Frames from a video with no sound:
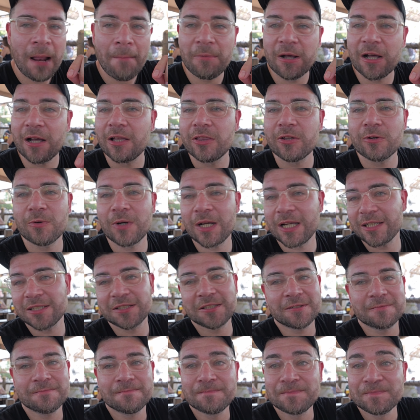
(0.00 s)
but
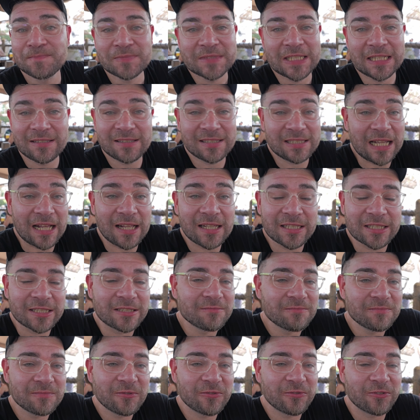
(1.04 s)
otherwise, it's solid.
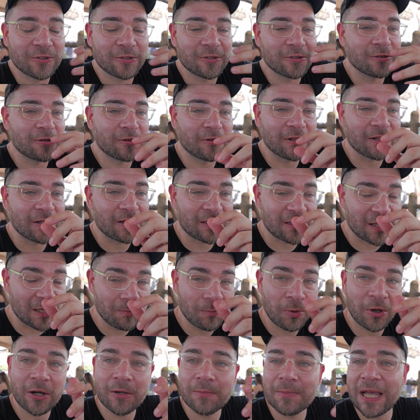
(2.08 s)
For theme
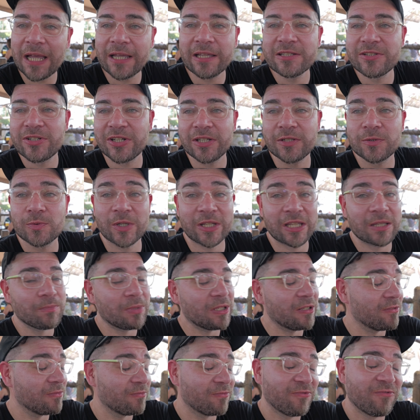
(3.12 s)
park mac and cheese, it
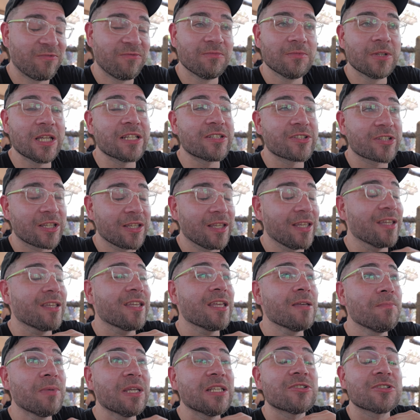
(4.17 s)

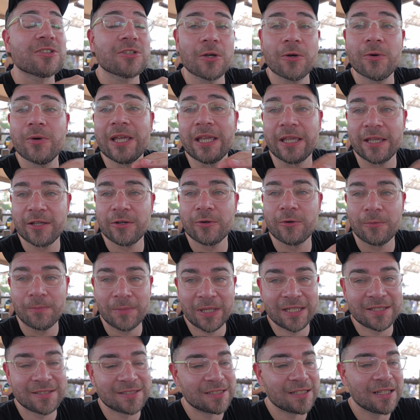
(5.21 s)
can be so hit or
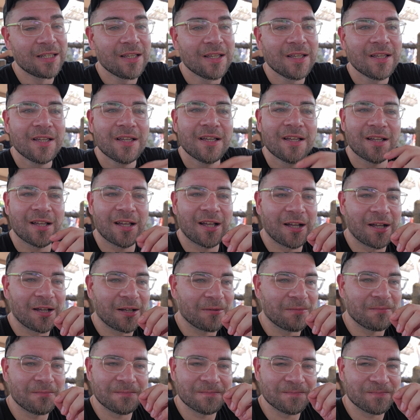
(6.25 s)
miss.
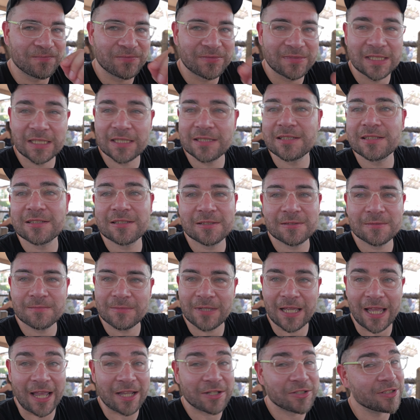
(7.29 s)
This
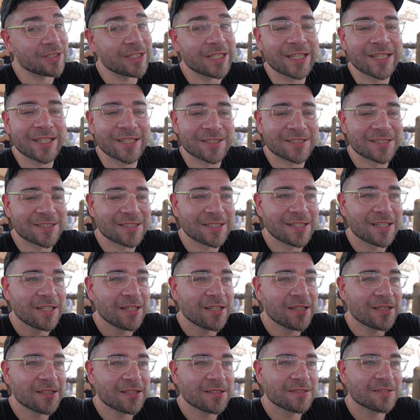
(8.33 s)
actually hits.
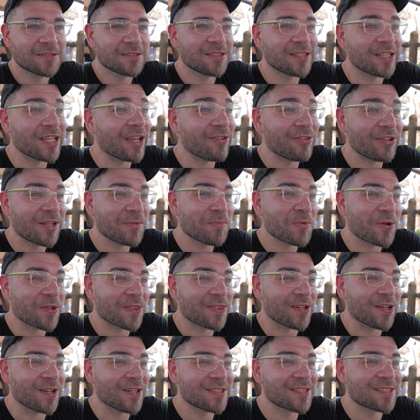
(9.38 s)
Do you have any more
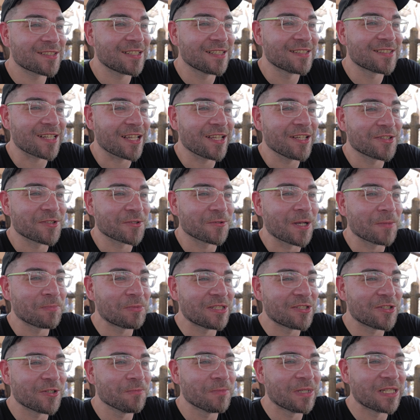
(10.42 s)
thoughts since I
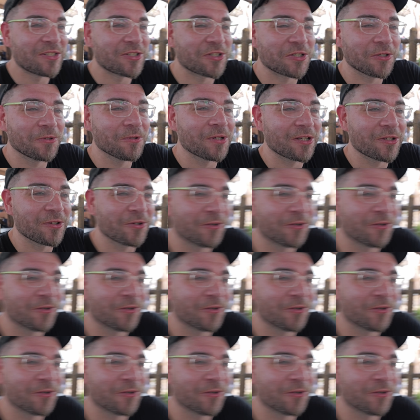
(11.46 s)
interrupted you mid-chew on